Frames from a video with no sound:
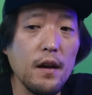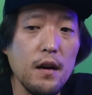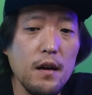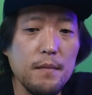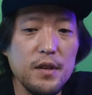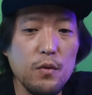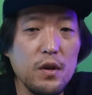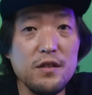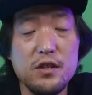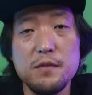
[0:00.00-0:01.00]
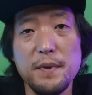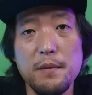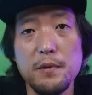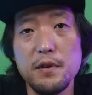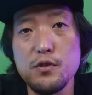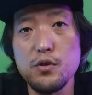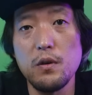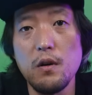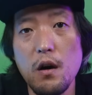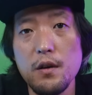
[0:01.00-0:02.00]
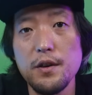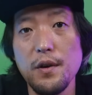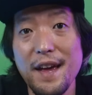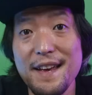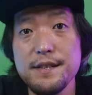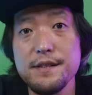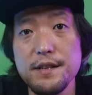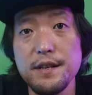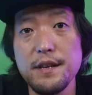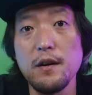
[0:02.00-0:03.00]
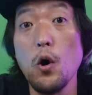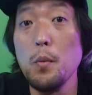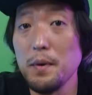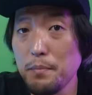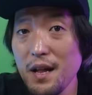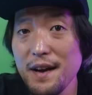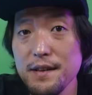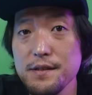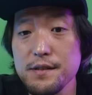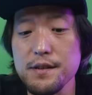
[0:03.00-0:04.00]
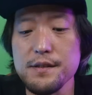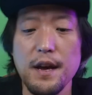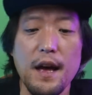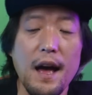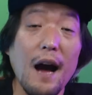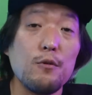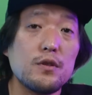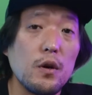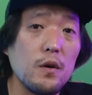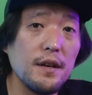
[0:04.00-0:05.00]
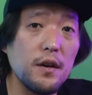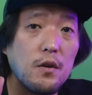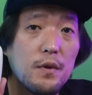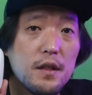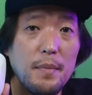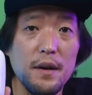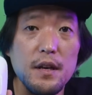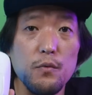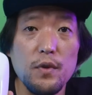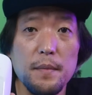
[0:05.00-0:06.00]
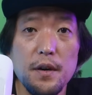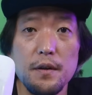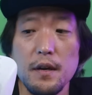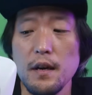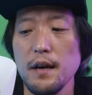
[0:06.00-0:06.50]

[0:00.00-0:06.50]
you wanna just be able to control all your AC home appliances, I would totally go with the Belkin WeMo.